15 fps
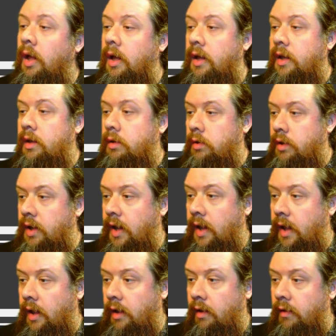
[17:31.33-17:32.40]
I could
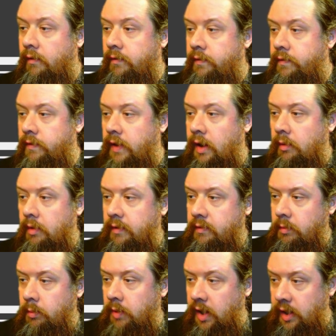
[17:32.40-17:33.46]
have however
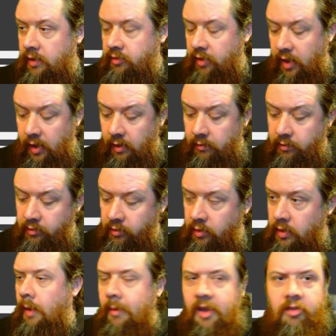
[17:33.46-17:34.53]
many saves.
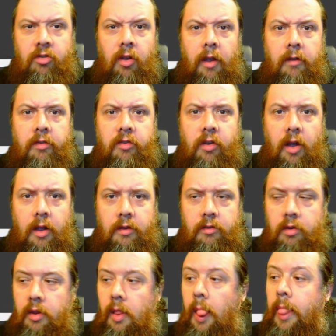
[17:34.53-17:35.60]
How many save
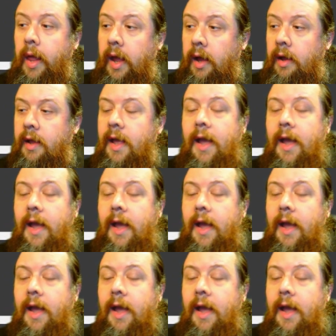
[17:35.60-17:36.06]
slots there?